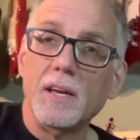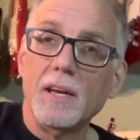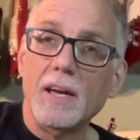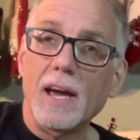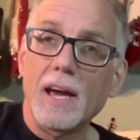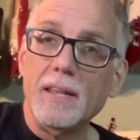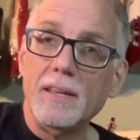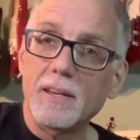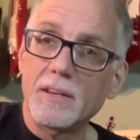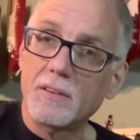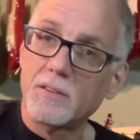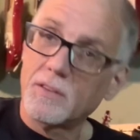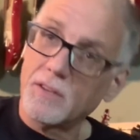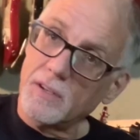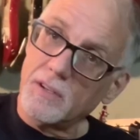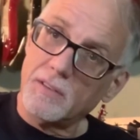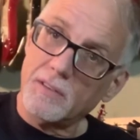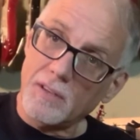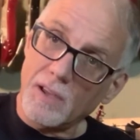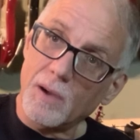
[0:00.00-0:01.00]
And then it's going
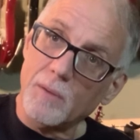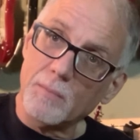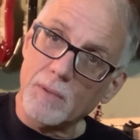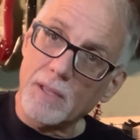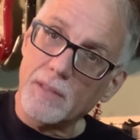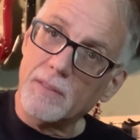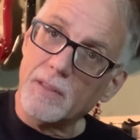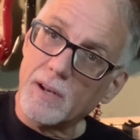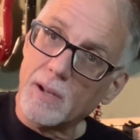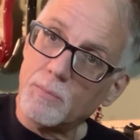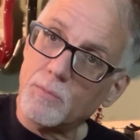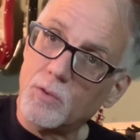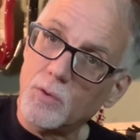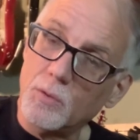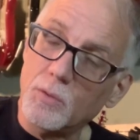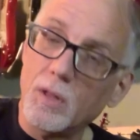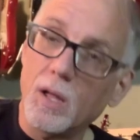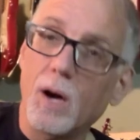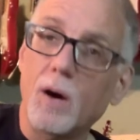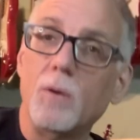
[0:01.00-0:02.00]
to tell me that I'm too
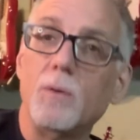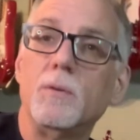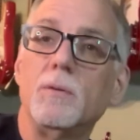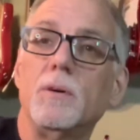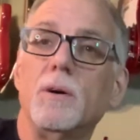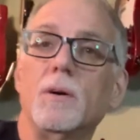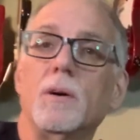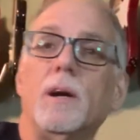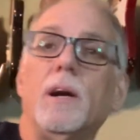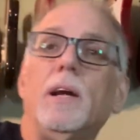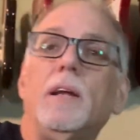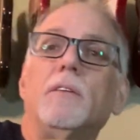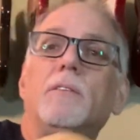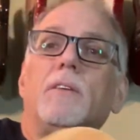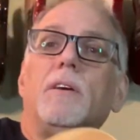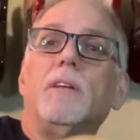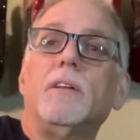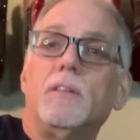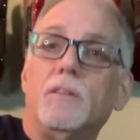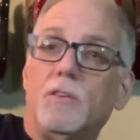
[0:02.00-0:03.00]
low, all right? So,
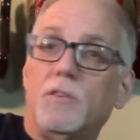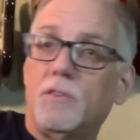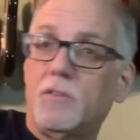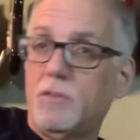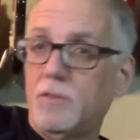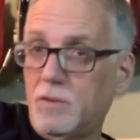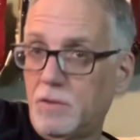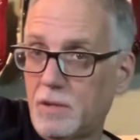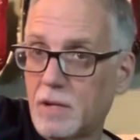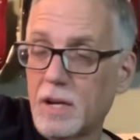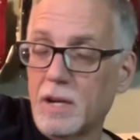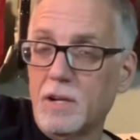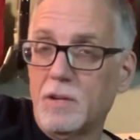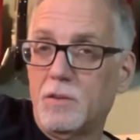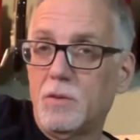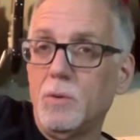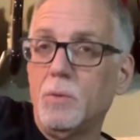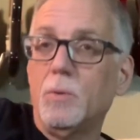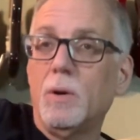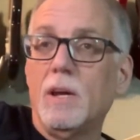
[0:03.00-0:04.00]
and there's kind of
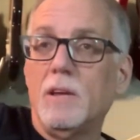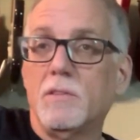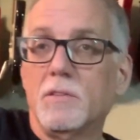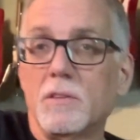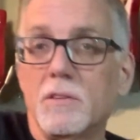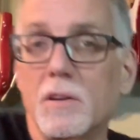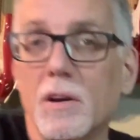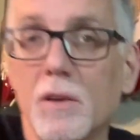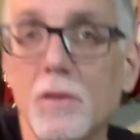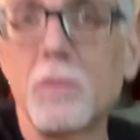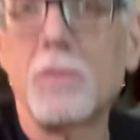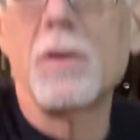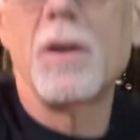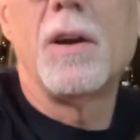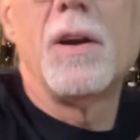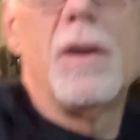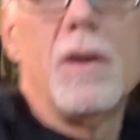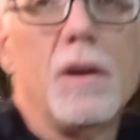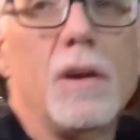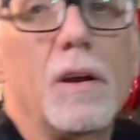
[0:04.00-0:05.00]
two ways it tells you.
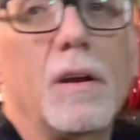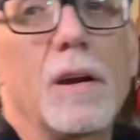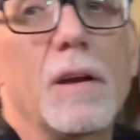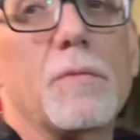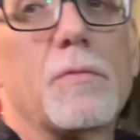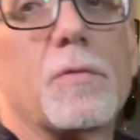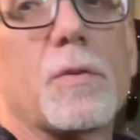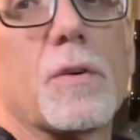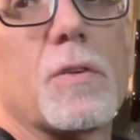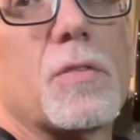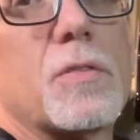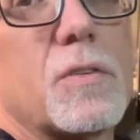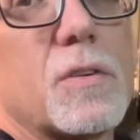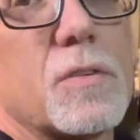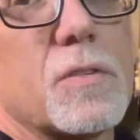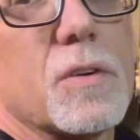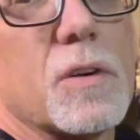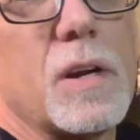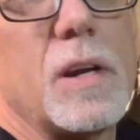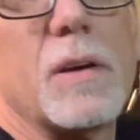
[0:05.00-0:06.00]
All right, first,
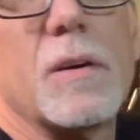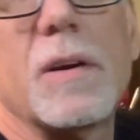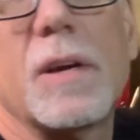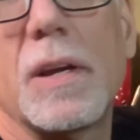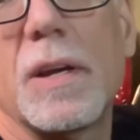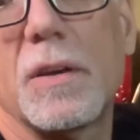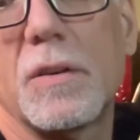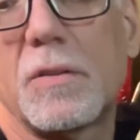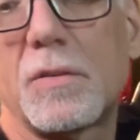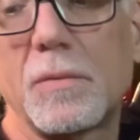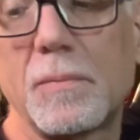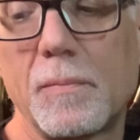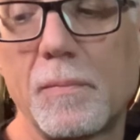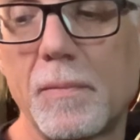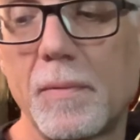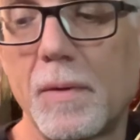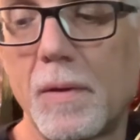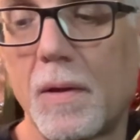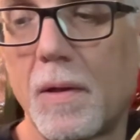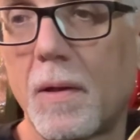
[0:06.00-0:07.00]
so here it is.
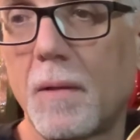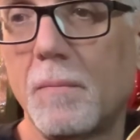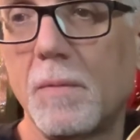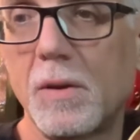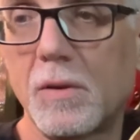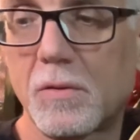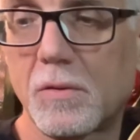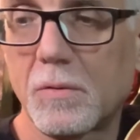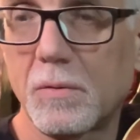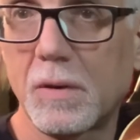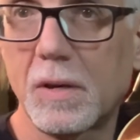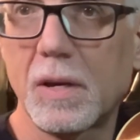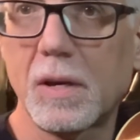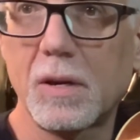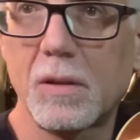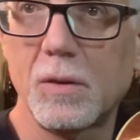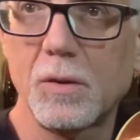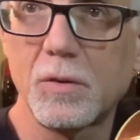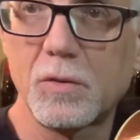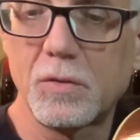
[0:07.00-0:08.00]
Make sure we get
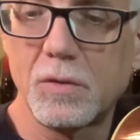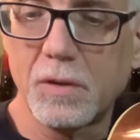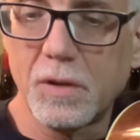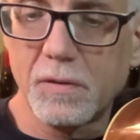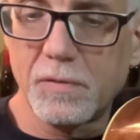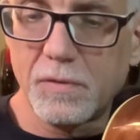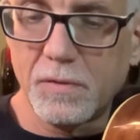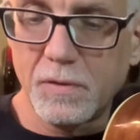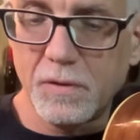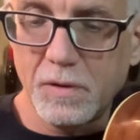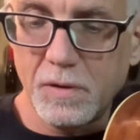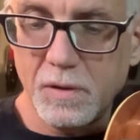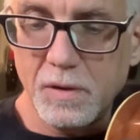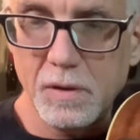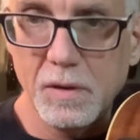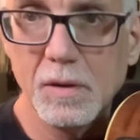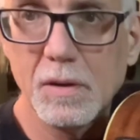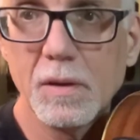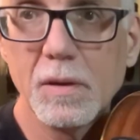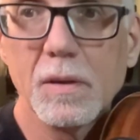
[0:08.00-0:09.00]
close enough
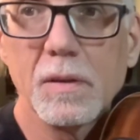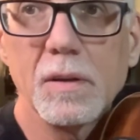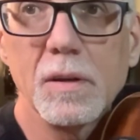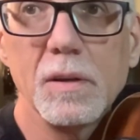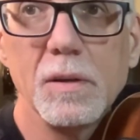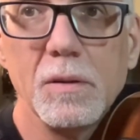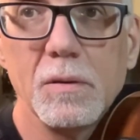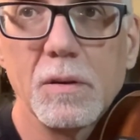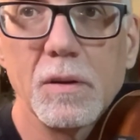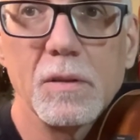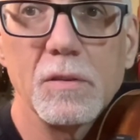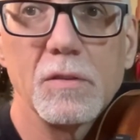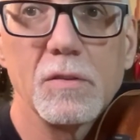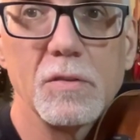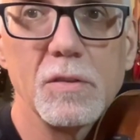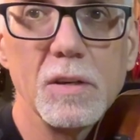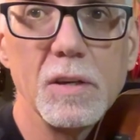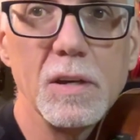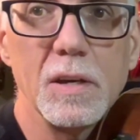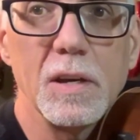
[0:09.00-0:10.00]
that you can
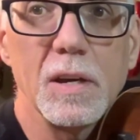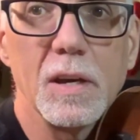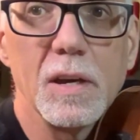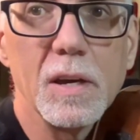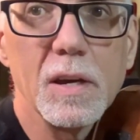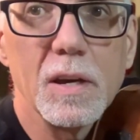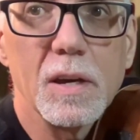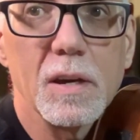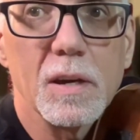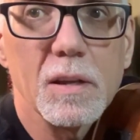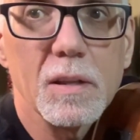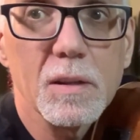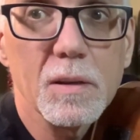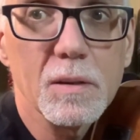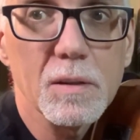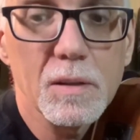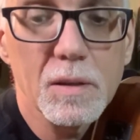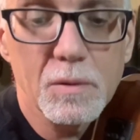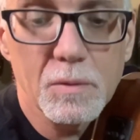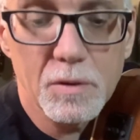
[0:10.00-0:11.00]
see
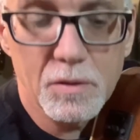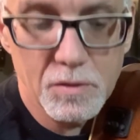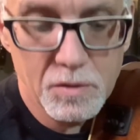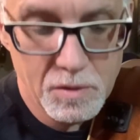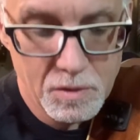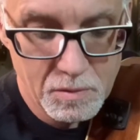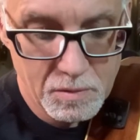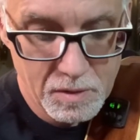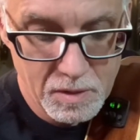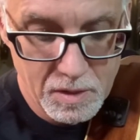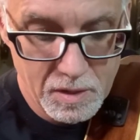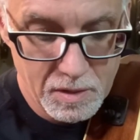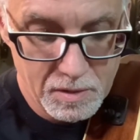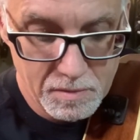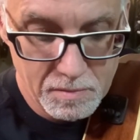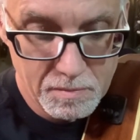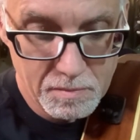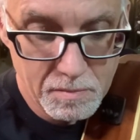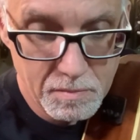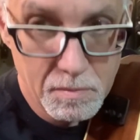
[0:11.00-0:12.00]
clearly what's going on.
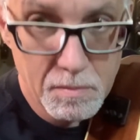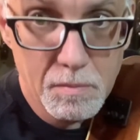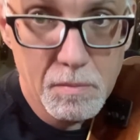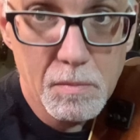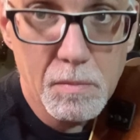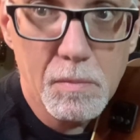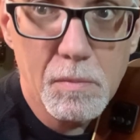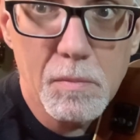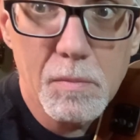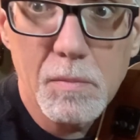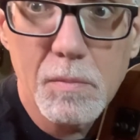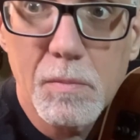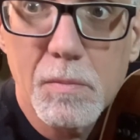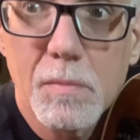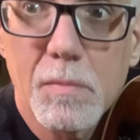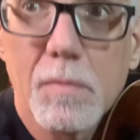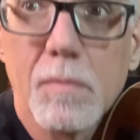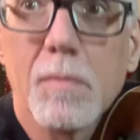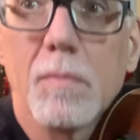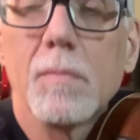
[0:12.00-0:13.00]

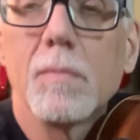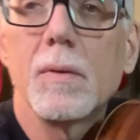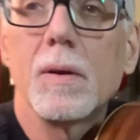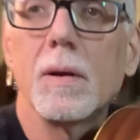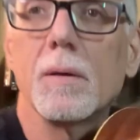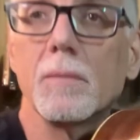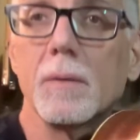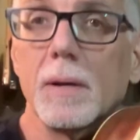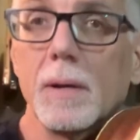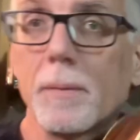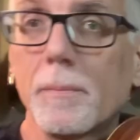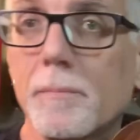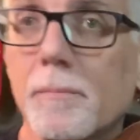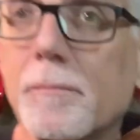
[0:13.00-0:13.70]
Here we go.